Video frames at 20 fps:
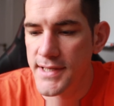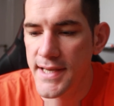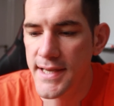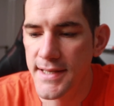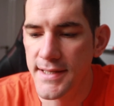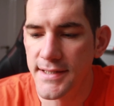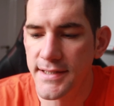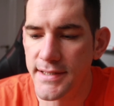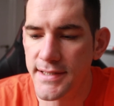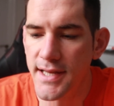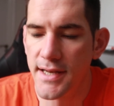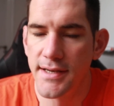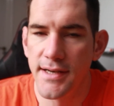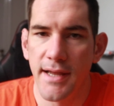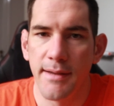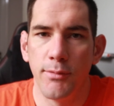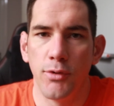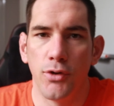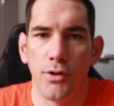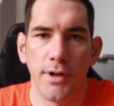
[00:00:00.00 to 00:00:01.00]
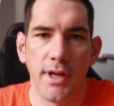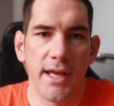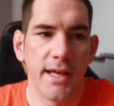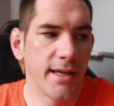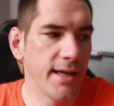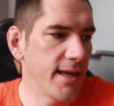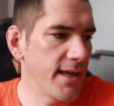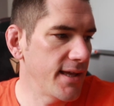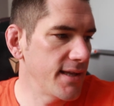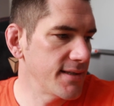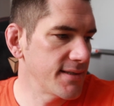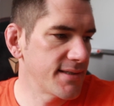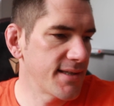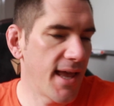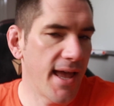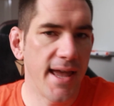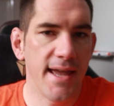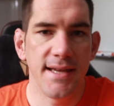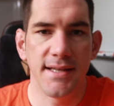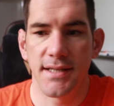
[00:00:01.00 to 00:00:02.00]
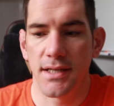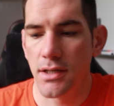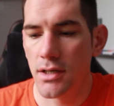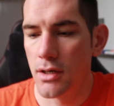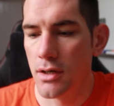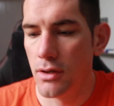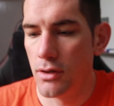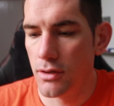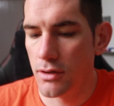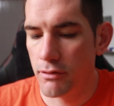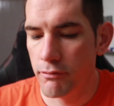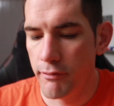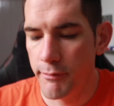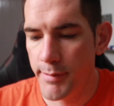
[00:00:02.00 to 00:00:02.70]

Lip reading: It's Sunday morning. It's 8 o'clock.